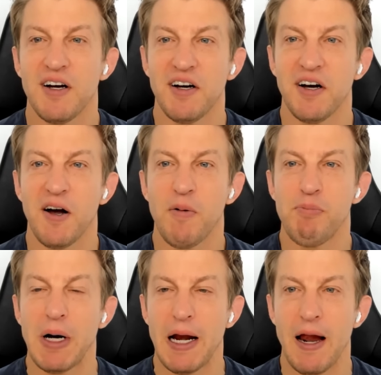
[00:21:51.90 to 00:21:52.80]

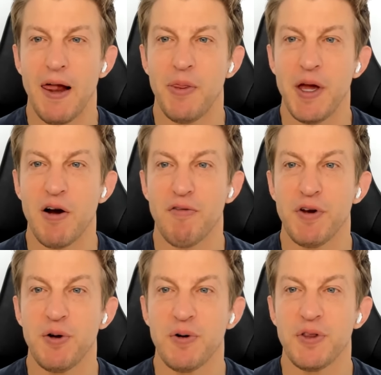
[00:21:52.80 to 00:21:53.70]
But their
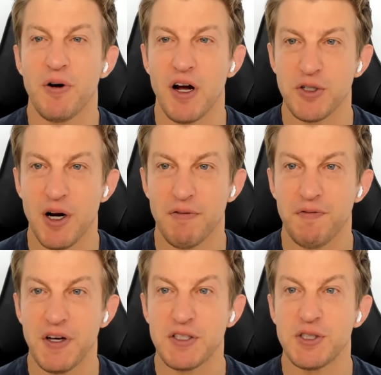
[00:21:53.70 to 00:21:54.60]
view, they're not trying to
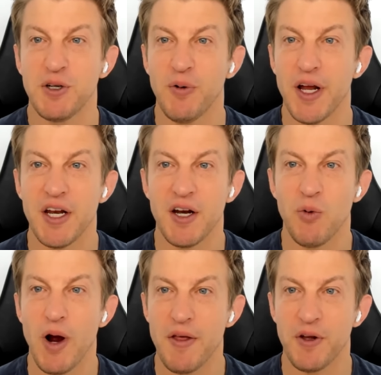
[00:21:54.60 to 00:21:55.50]
fix the grid in
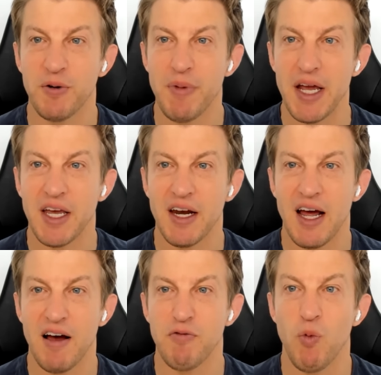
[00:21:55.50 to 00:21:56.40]
a way that'll make it
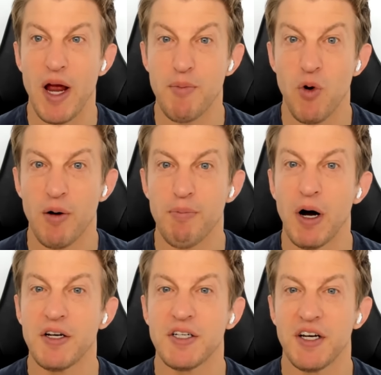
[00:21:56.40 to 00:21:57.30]
have way more
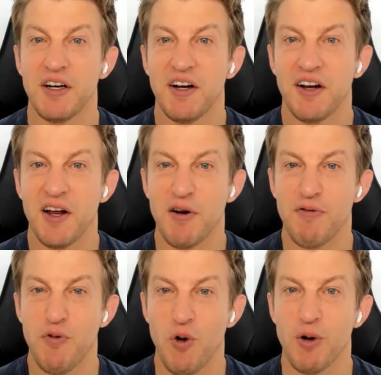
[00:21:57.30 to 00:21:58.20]
abundant and
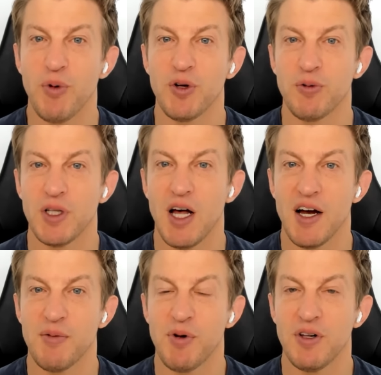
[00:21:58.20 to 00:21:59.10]
affordable and
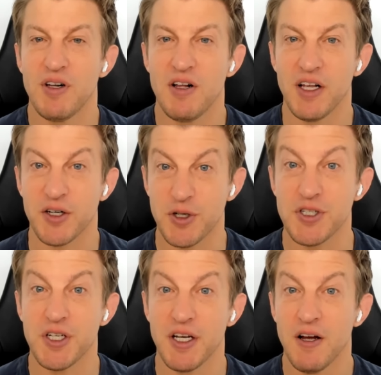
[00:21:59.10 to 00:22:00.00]
reliable
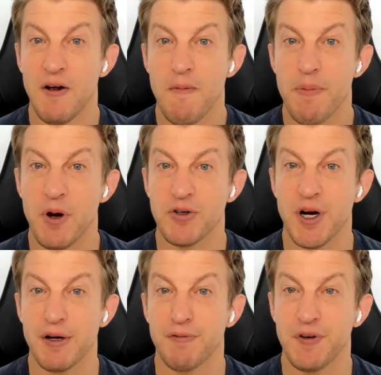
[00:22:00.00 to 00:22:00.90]
electricity. They're
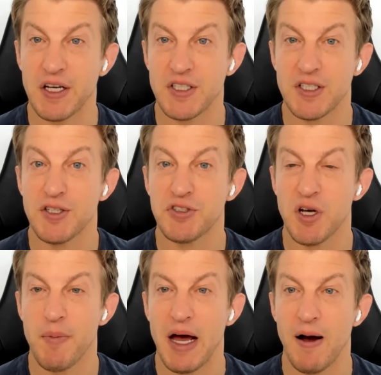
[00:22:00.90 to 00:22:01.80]
trying to fix it to
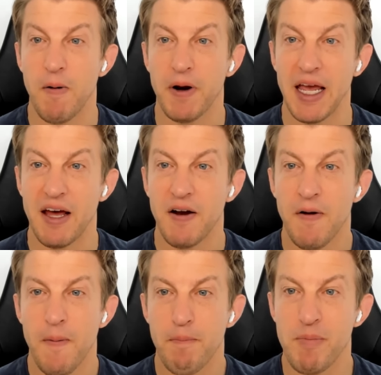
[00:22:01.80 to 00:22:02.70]
somehow get
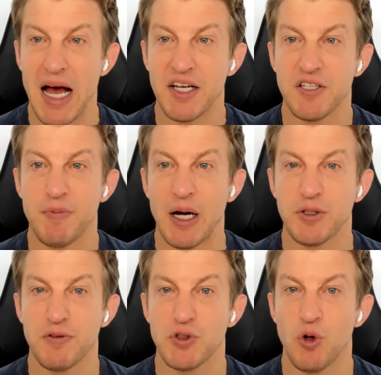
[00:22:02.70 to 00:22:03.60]
mass
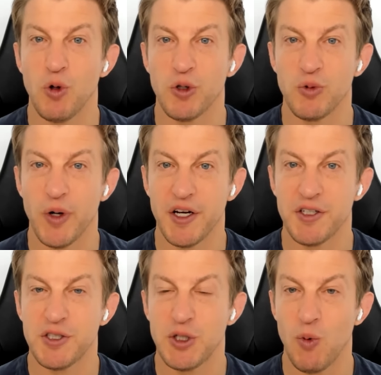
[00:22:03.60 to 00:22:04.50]
amounts of solar and
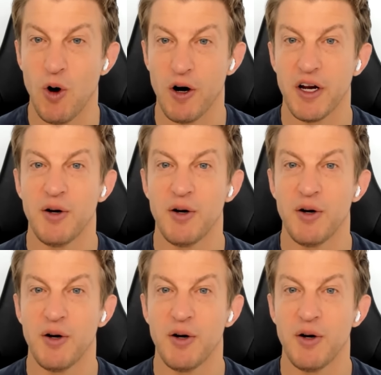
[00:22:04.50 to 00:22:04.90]
wind to work.